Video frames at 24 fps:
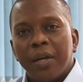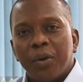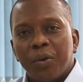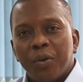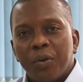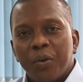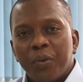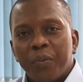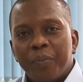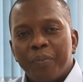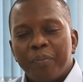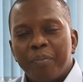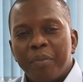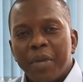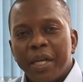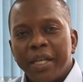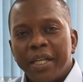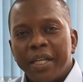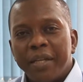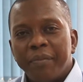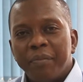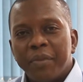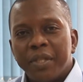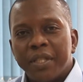Hello, my
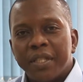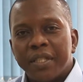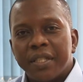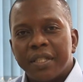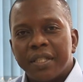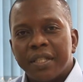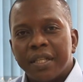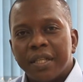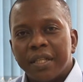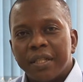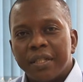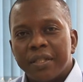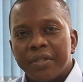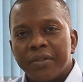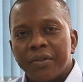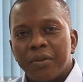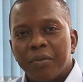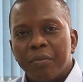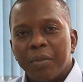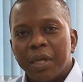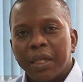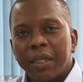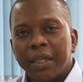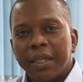name is Charles
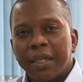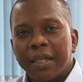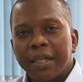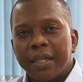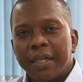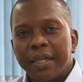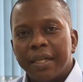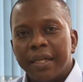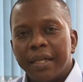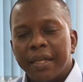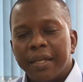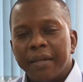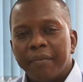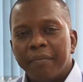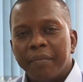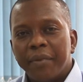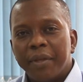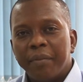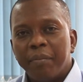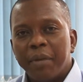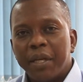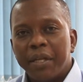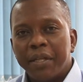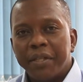Omanga and I am
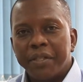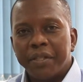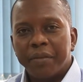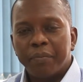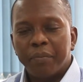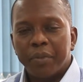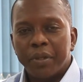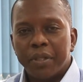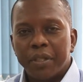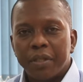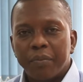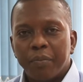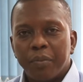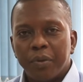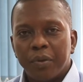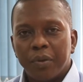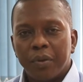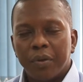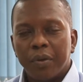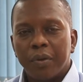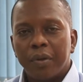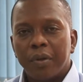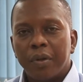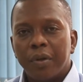the managing
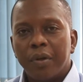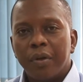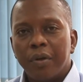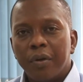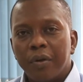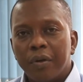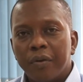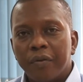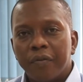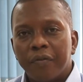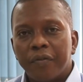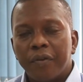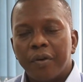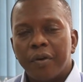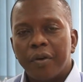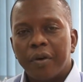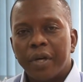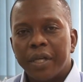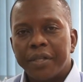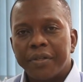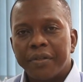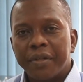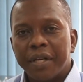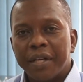principal of
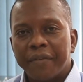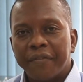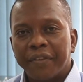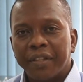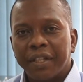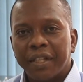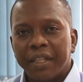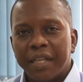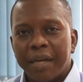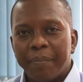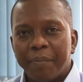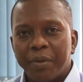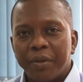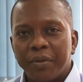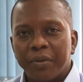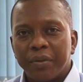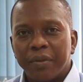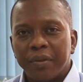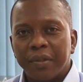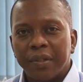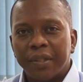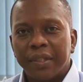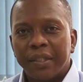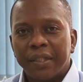Horizon Africa
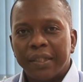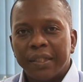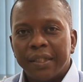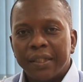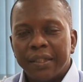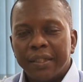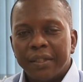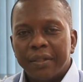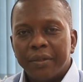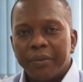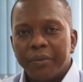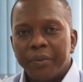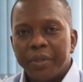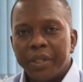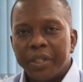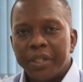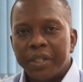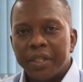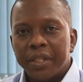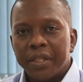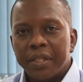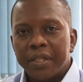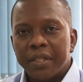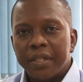Capital,
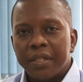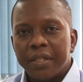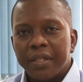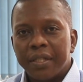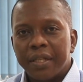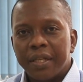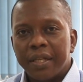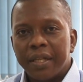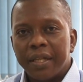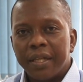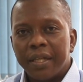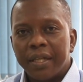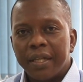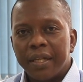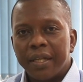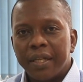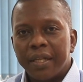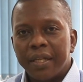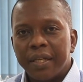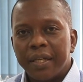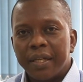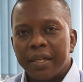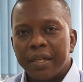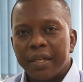which is
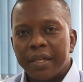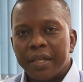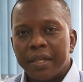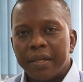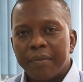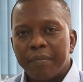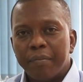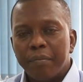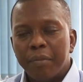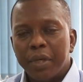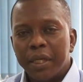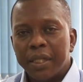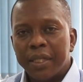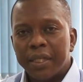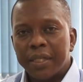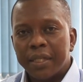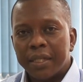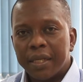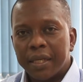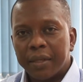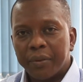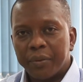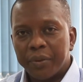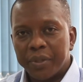a mergers
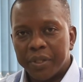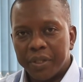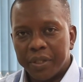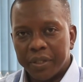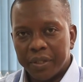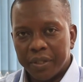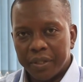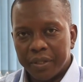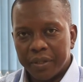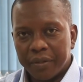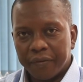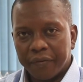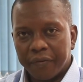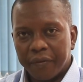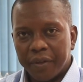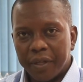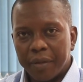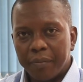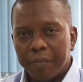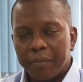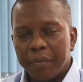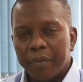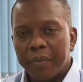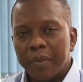and acquisitions
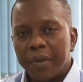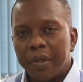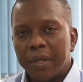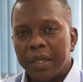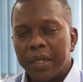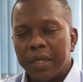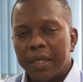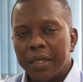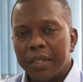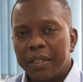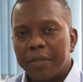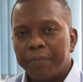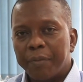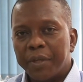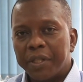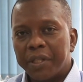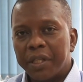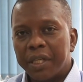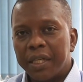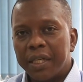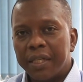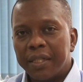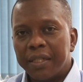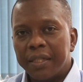firm
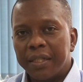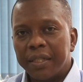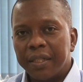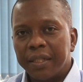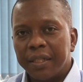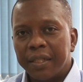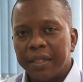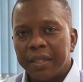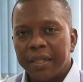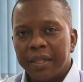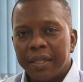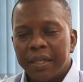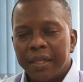specializing